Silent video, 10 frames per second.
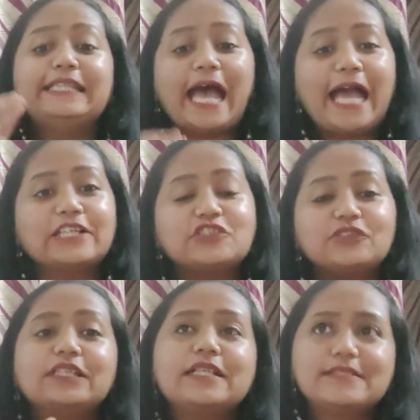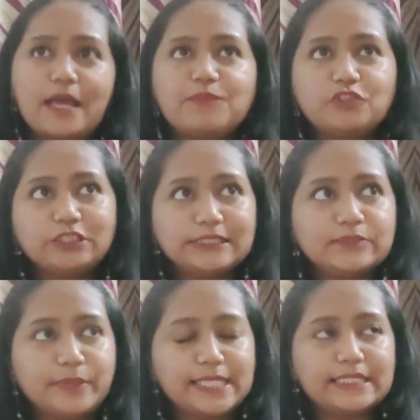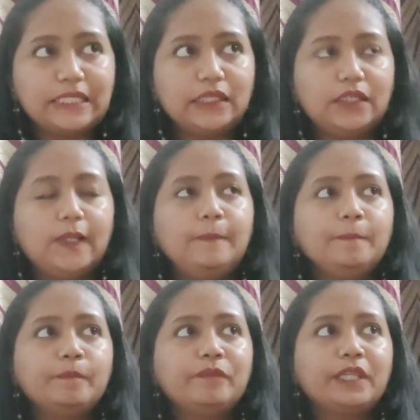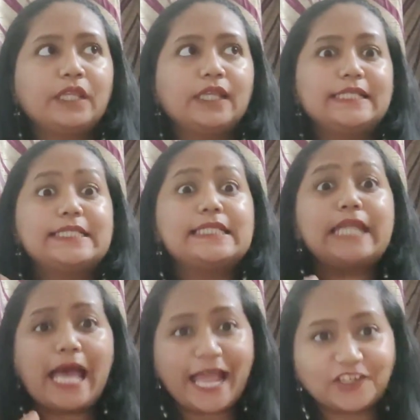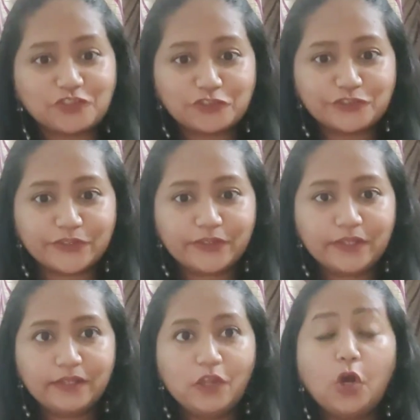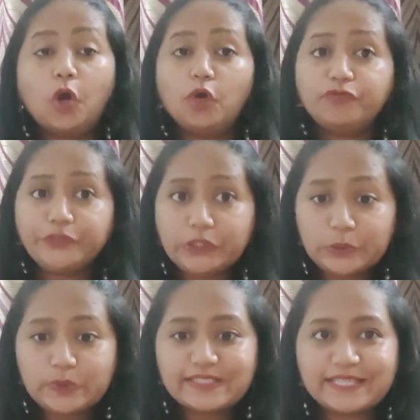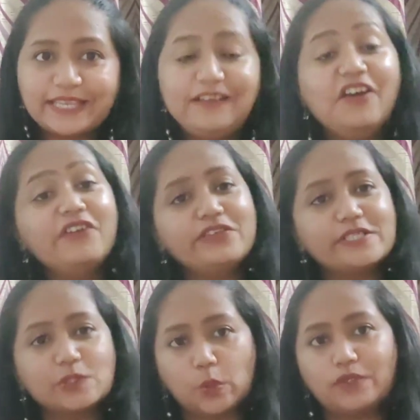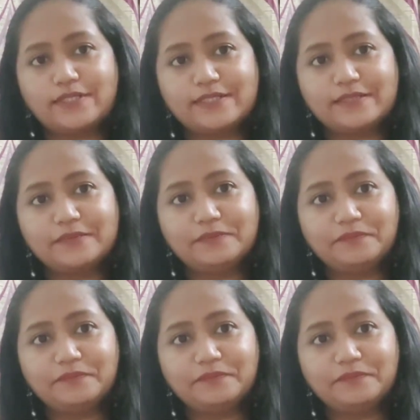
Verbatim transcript: The action, consumption is basically, it is an action of using a resource.